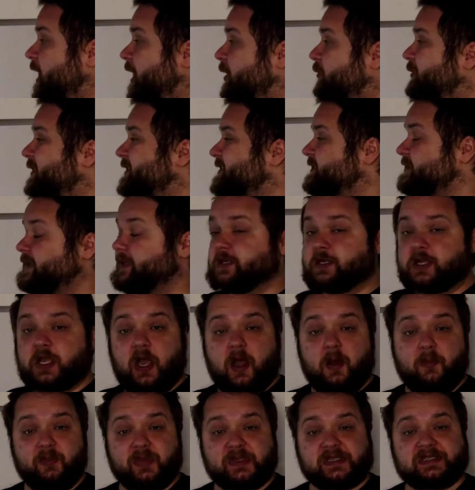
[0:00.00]
I want to say,
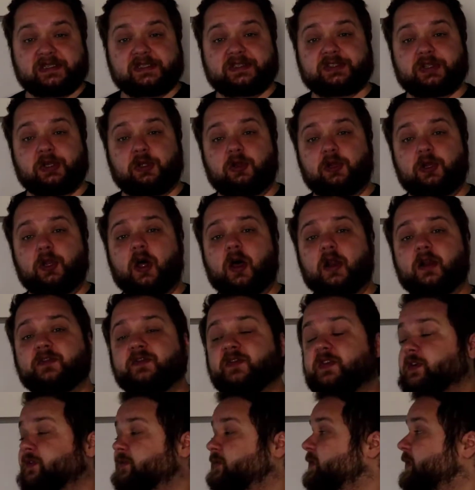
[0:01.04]
encompasses a lot
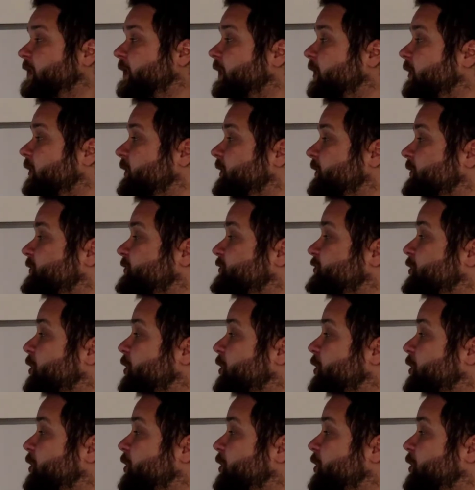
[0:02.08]
of different areas.